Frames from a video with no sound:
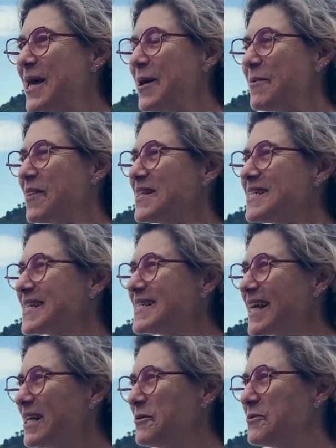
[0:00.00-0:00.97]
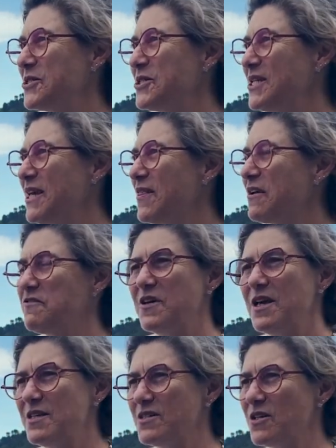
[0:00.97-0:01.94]
Okay. But that's exactly what you need. They have
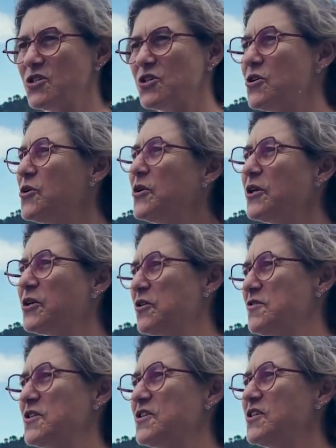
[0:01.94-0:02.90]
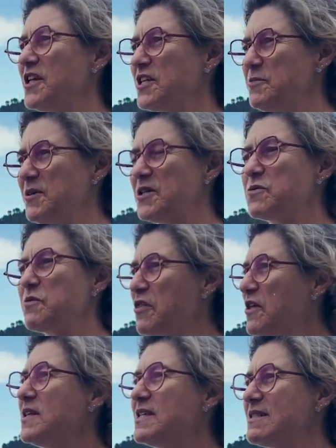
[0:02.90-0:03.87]
such a learning curve, such an experience
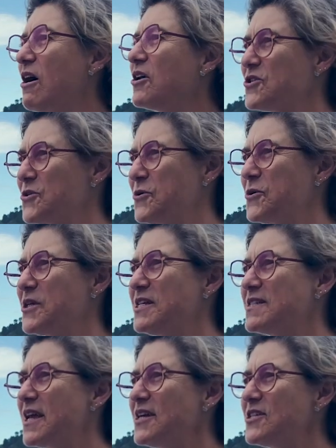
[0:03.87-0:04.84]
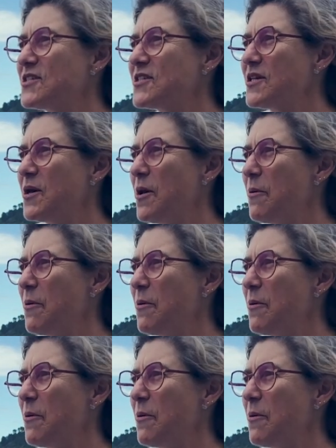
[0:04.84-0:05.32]
within these larger organizations.